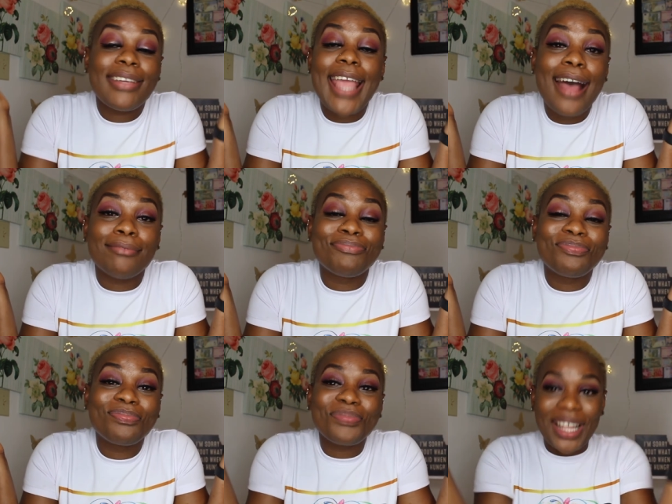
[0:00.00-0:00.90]
yeah
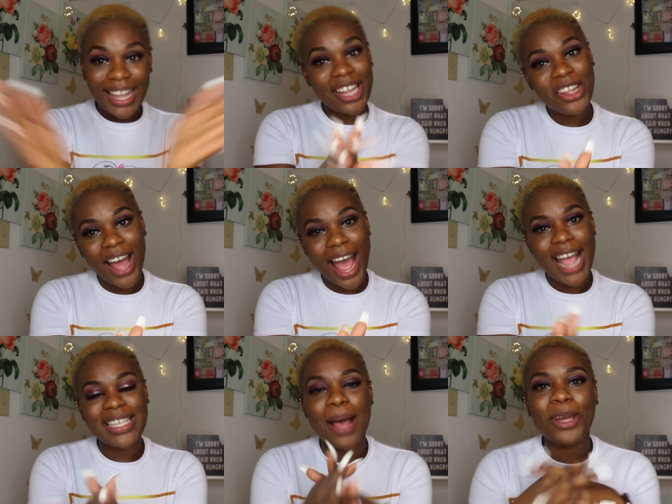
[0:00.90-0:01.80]
thank you
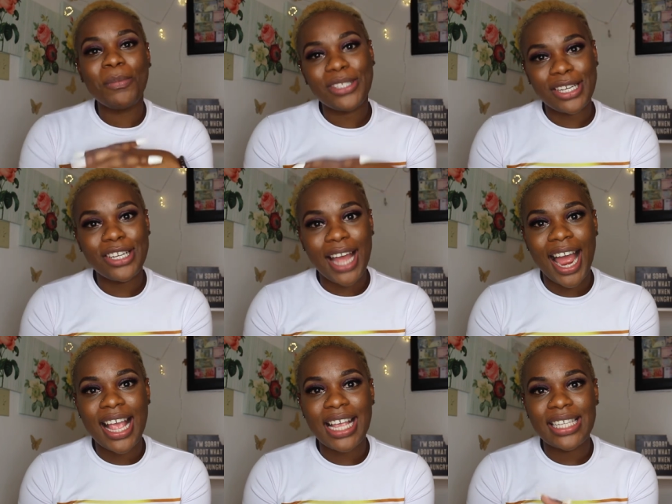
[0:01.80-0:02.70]
guys i'm gonna be seeing you
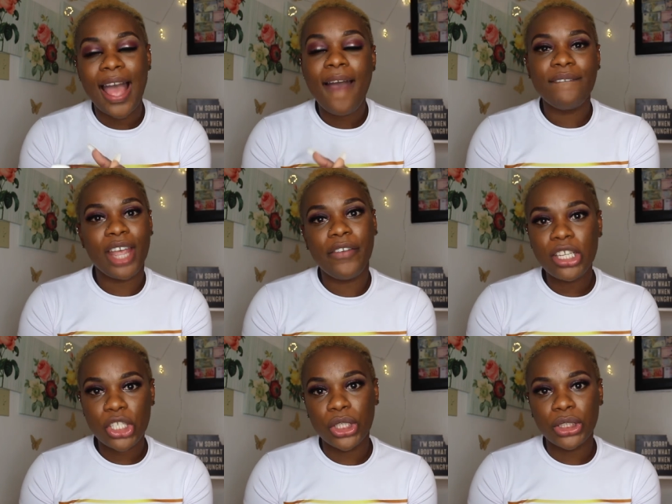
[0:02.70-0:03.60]
guys
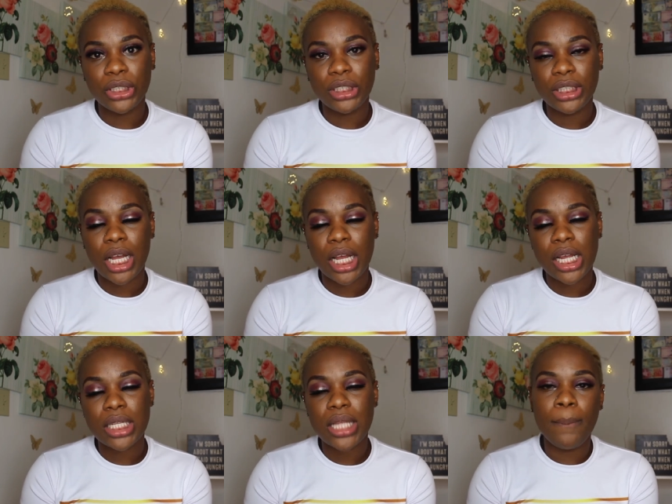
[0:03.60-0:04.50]
very soon
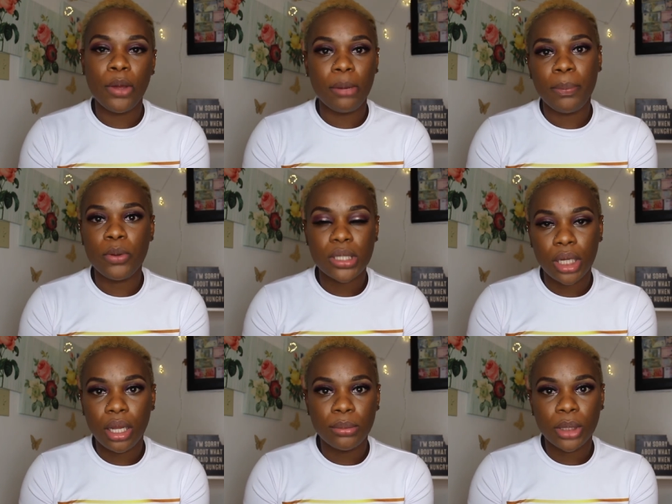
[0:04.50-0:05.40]
because i'm gonna be posting
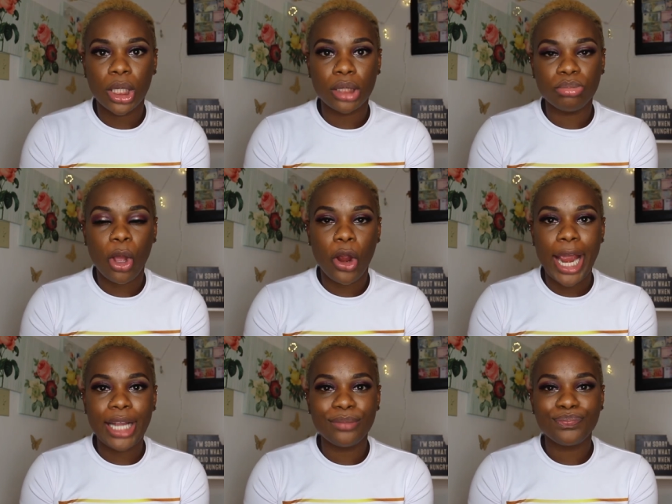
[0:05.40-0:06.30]
a lot more all
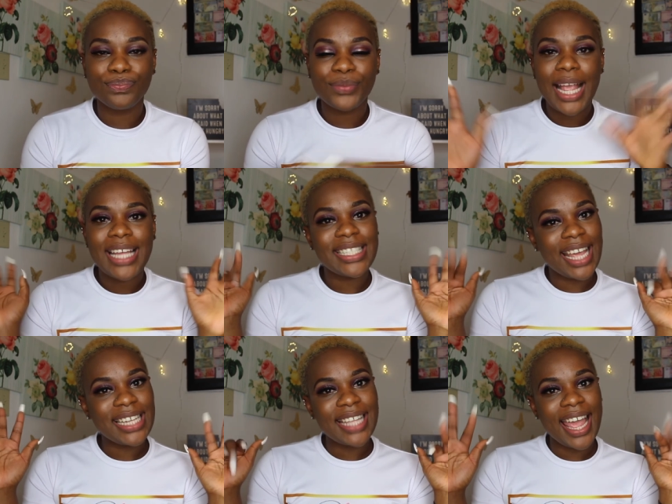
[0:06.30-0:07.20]
right
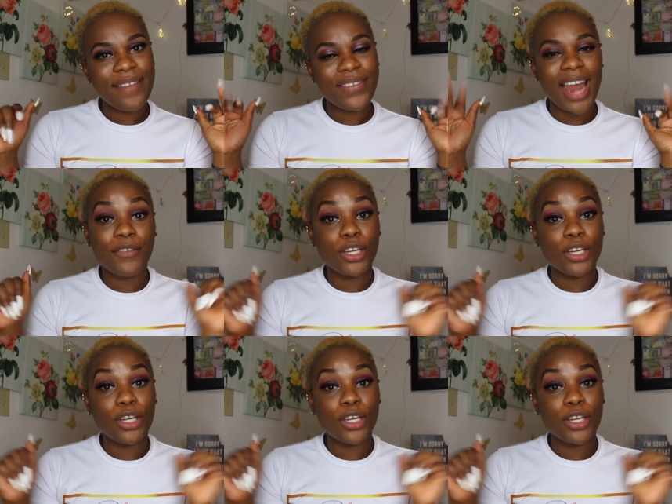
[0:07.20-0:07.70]
stay safe and have